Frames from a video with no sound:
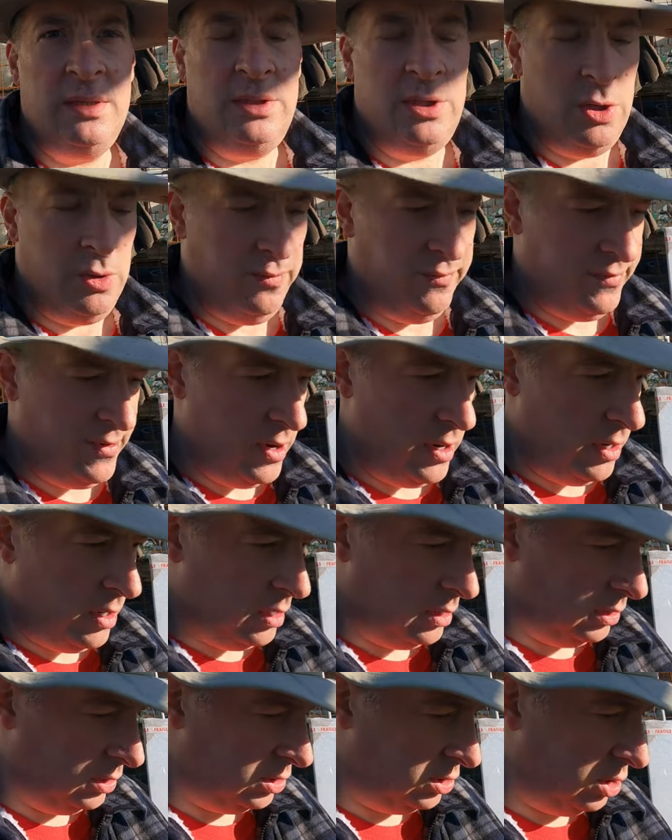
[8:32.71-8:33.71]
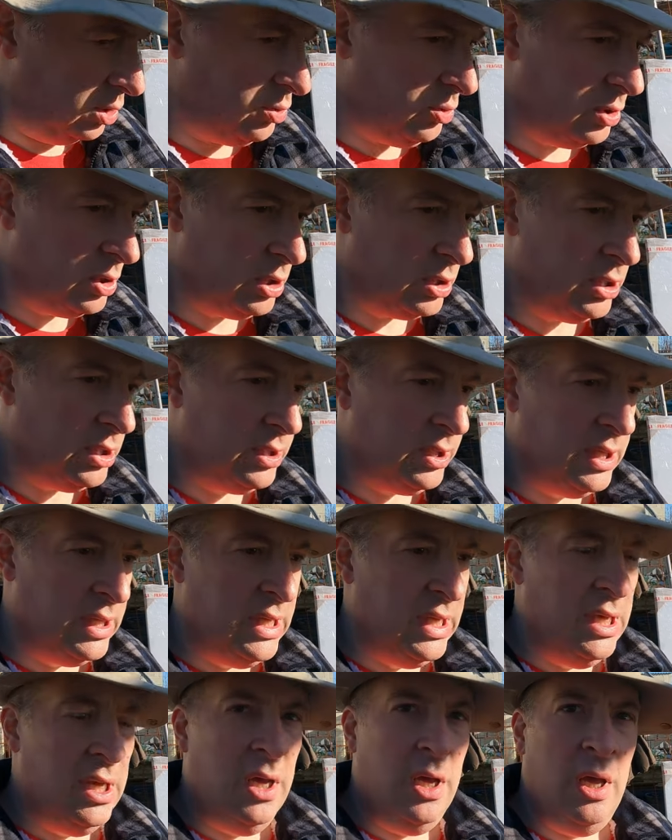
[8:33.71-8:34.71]
So far, so good.
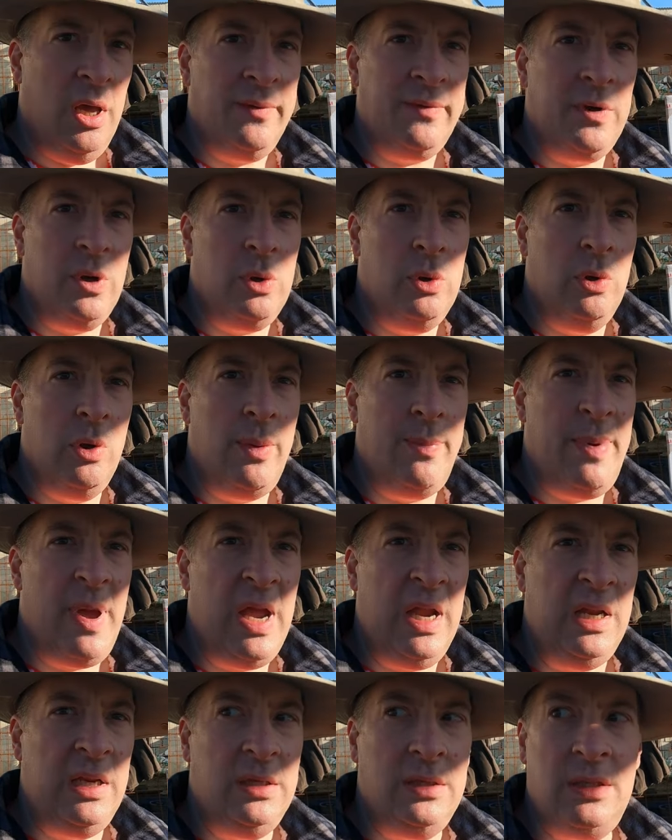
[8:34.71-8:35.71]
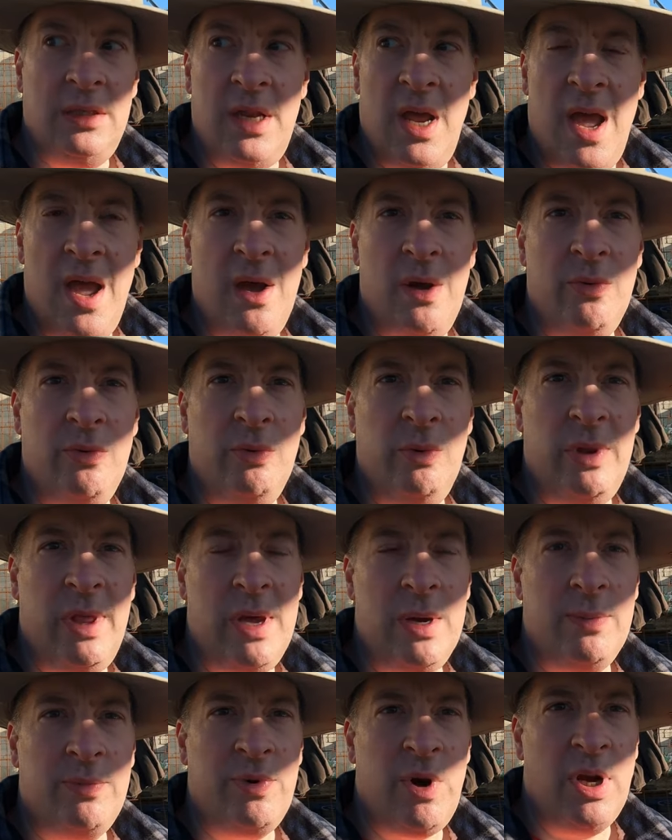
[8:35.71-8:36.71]
I've got all the panes down
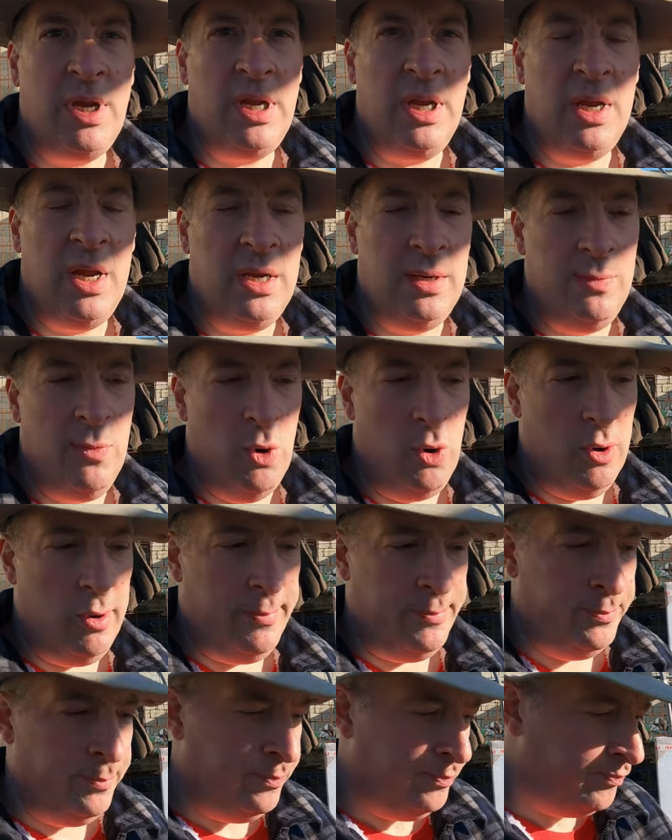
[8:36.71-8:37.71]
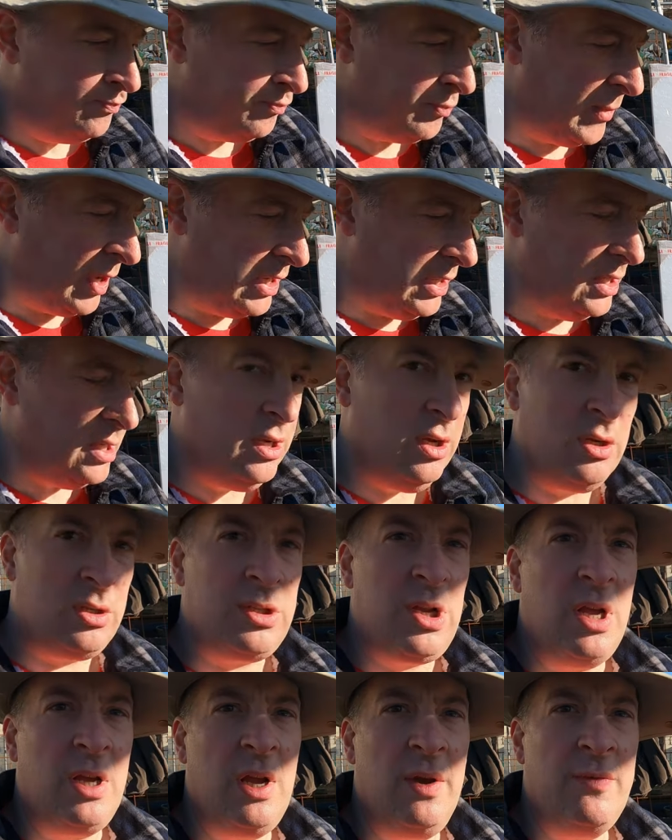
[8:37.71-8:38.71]
without breaking any more, and it
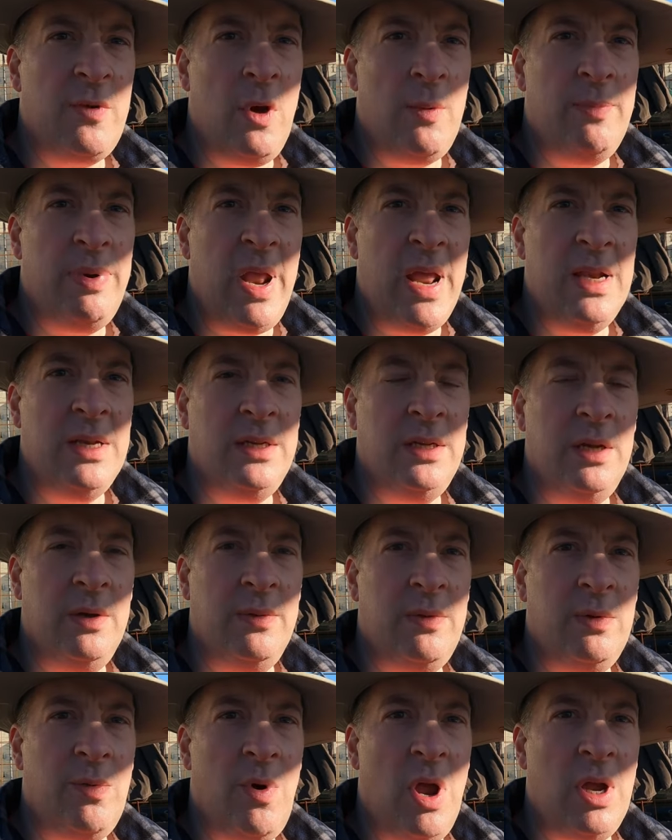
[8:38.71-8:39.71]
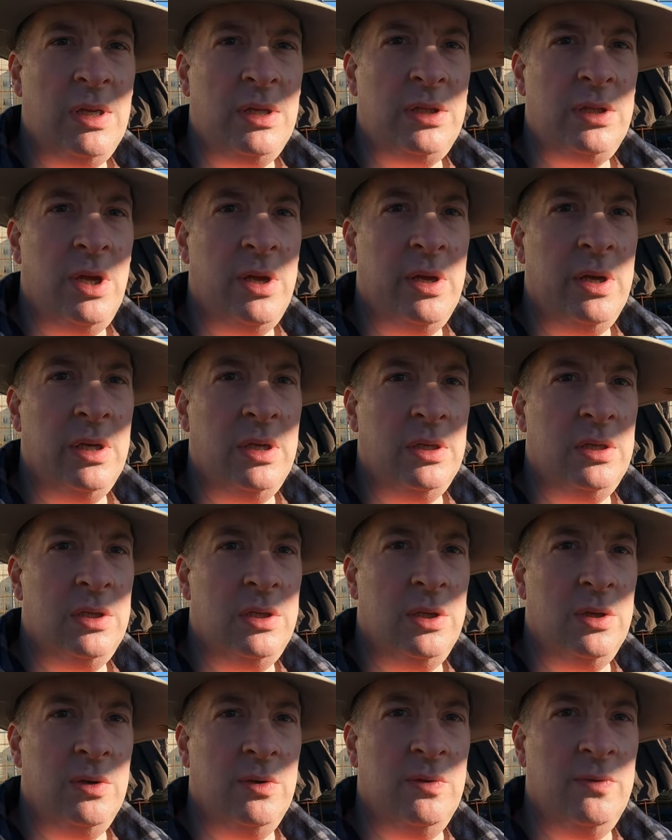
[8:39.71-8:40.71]
looks like I've got plenty of the right size
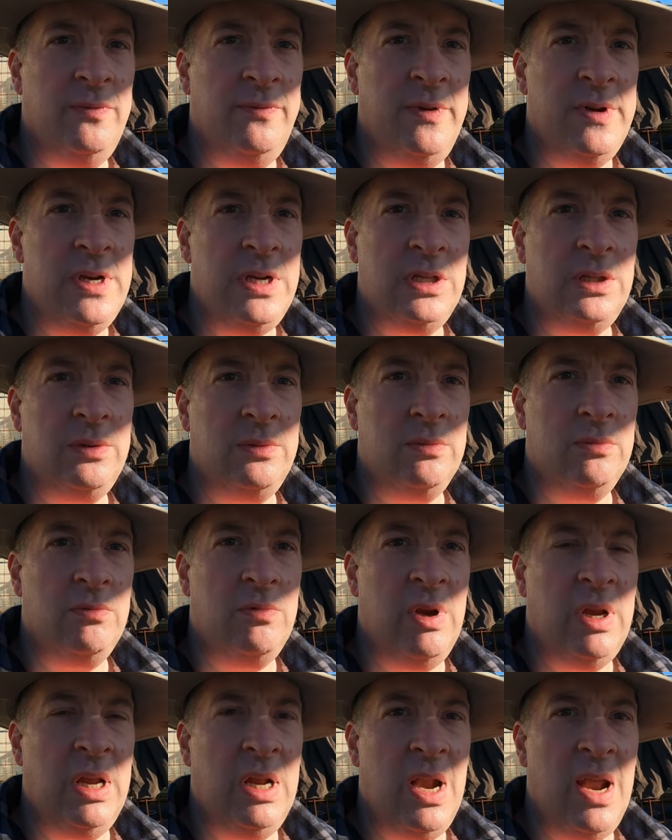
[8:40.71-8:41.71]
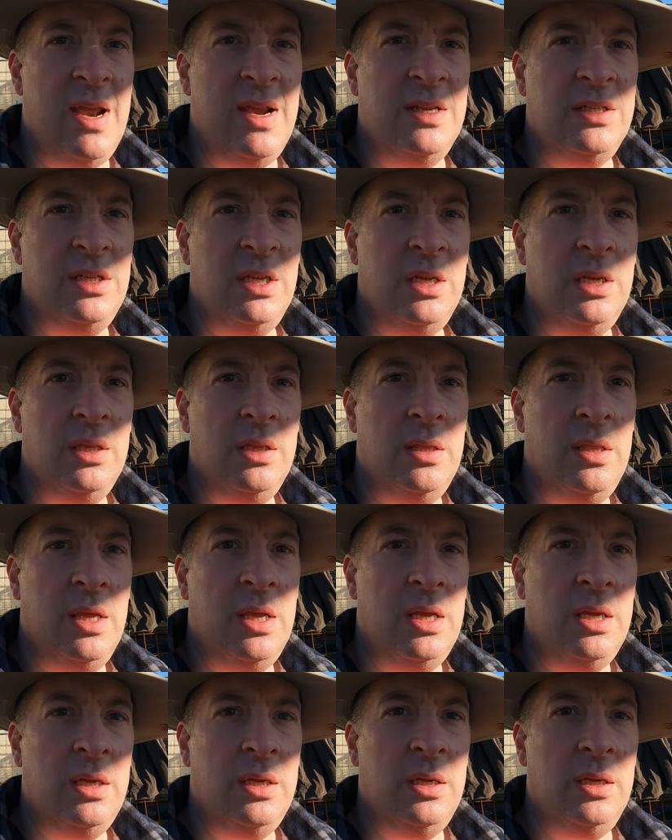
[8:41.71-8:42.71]
to finish reglazing
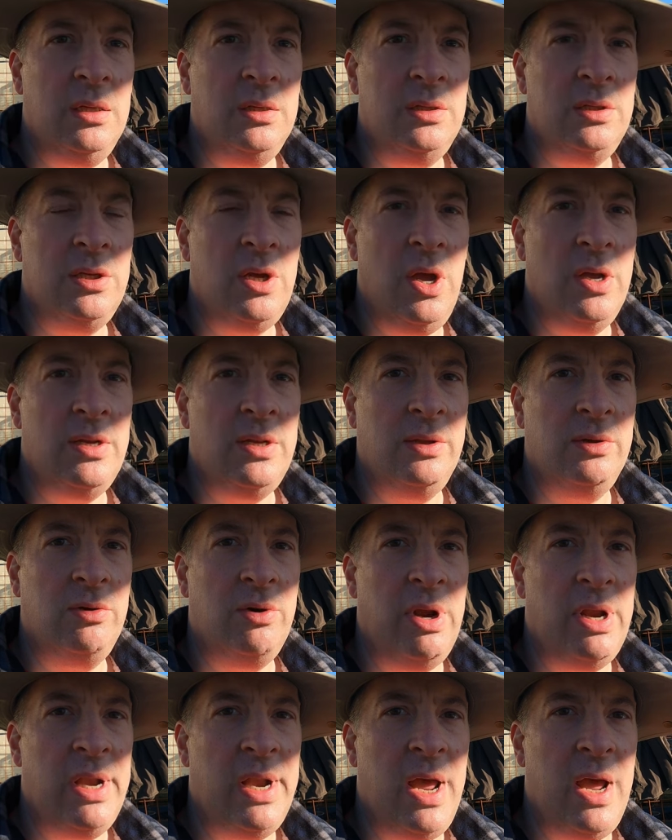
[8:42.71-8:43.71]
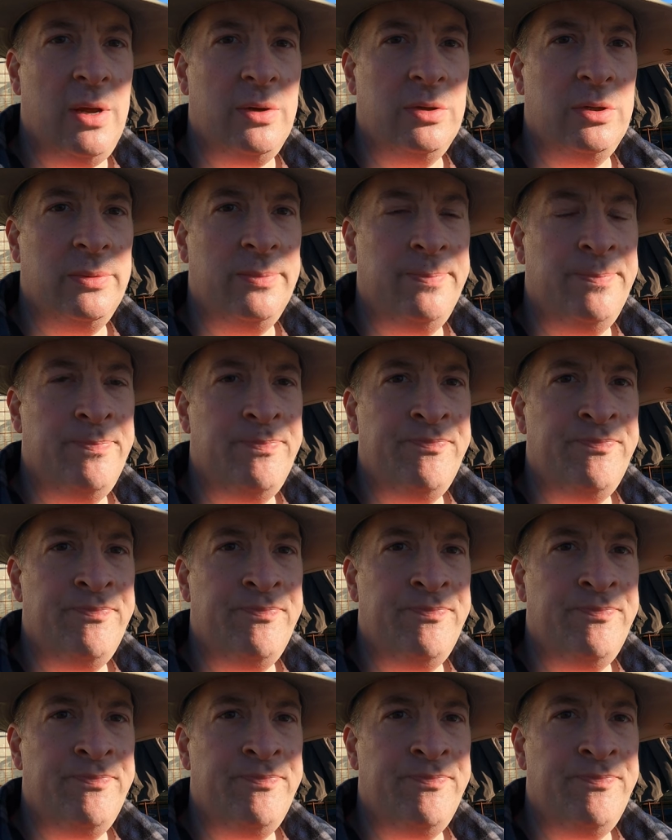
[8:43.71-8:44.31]
the side of the greenhouse.